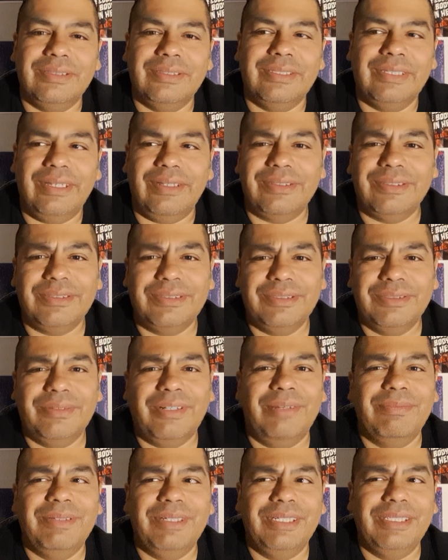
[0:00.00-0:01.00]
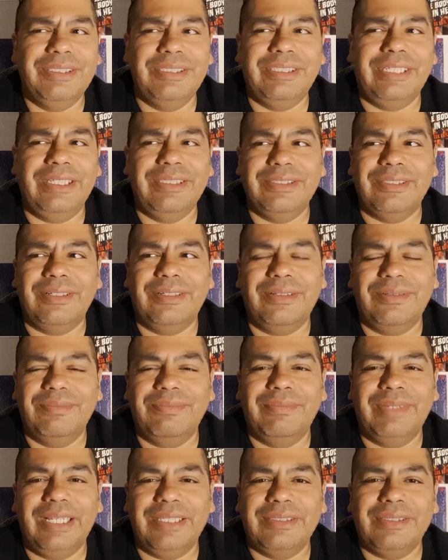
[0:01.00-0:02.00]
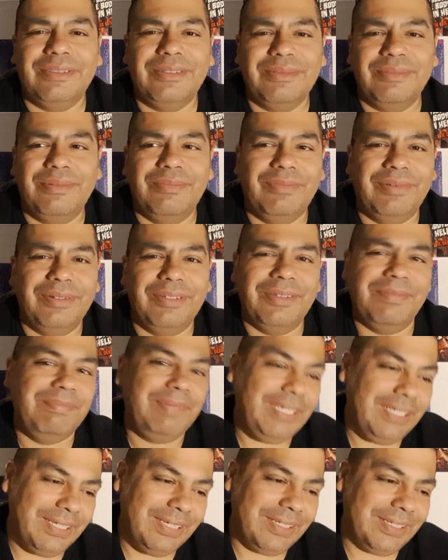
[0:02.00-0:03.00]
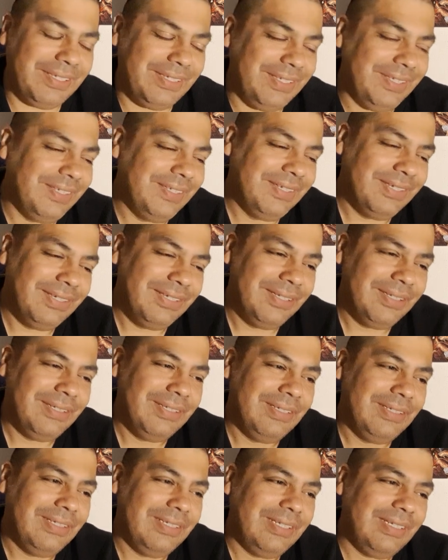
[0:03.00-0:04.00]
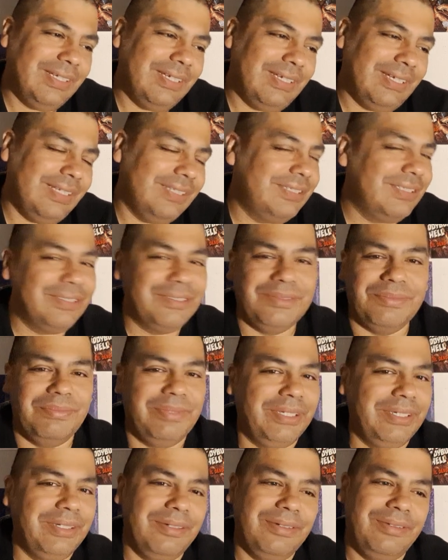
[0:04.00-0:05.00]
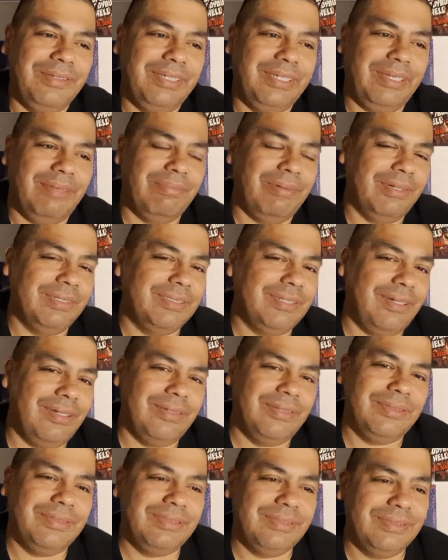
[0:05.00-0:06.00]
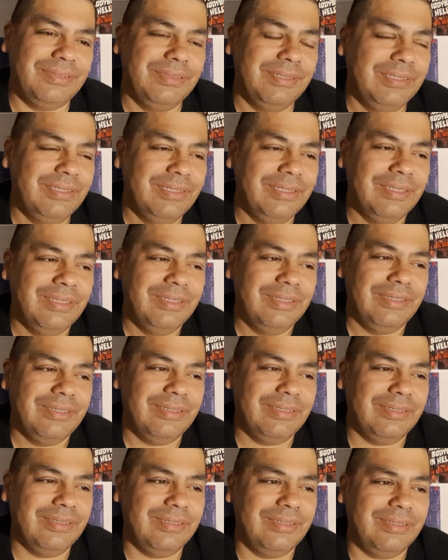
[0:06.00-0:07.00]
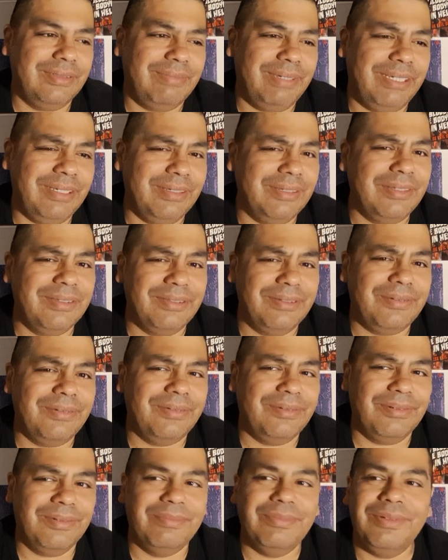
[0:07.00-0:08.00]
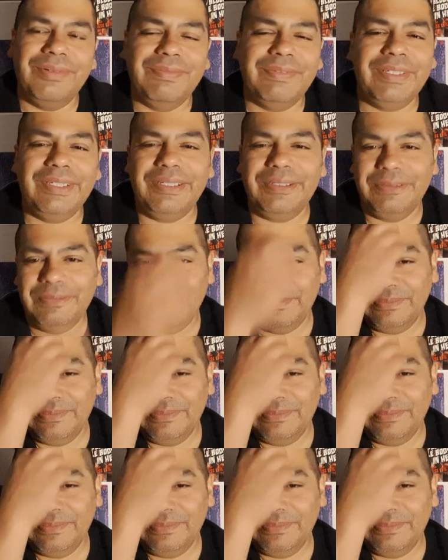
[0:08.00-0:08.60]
They also describe it like a chainsaw massacre, but more comedic. And it's just weird. Gabe Bartalos, uh, he made a good little horror movie